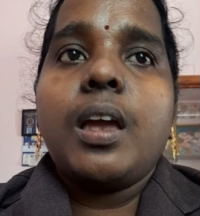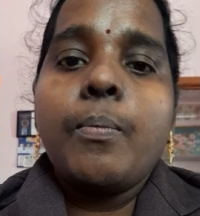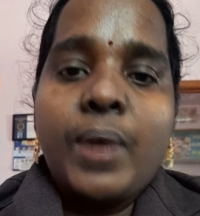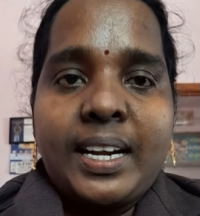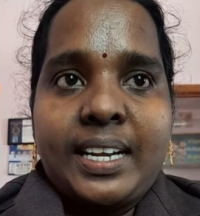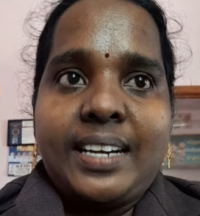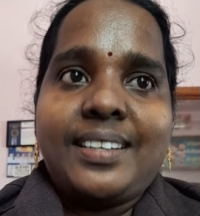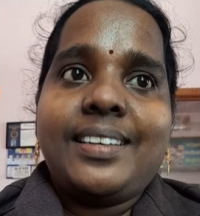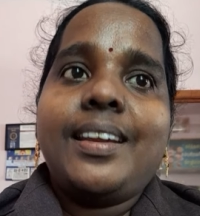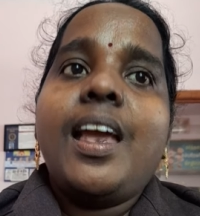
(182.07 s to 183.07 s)
button.
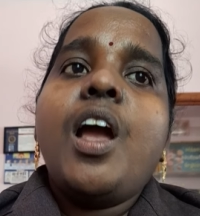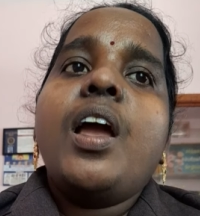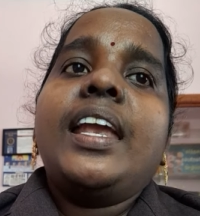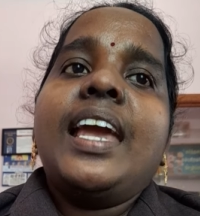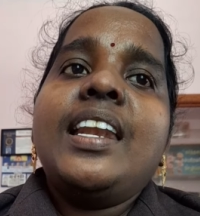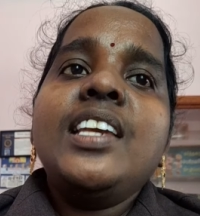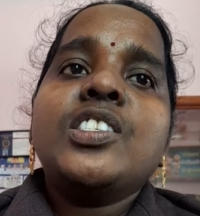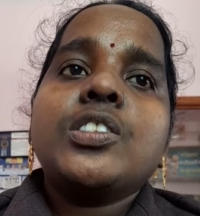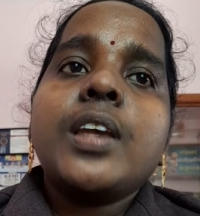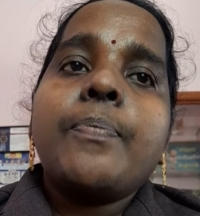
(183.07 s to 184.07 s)
A
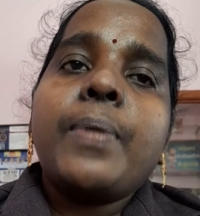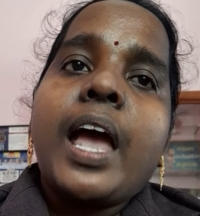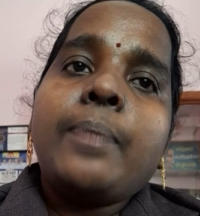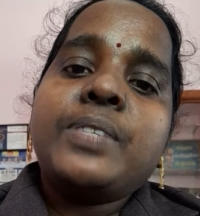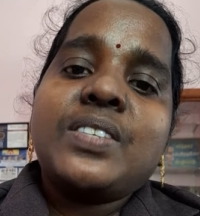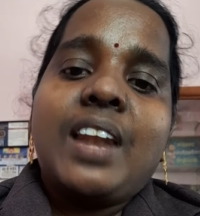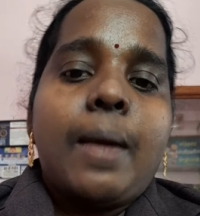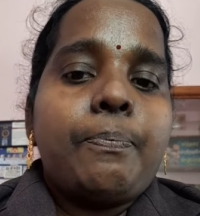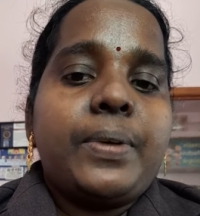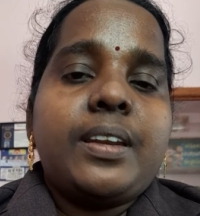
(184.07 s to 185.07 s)
list of apps will
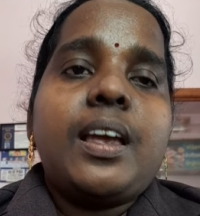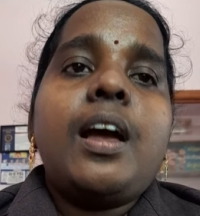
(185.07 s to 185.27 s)
appear.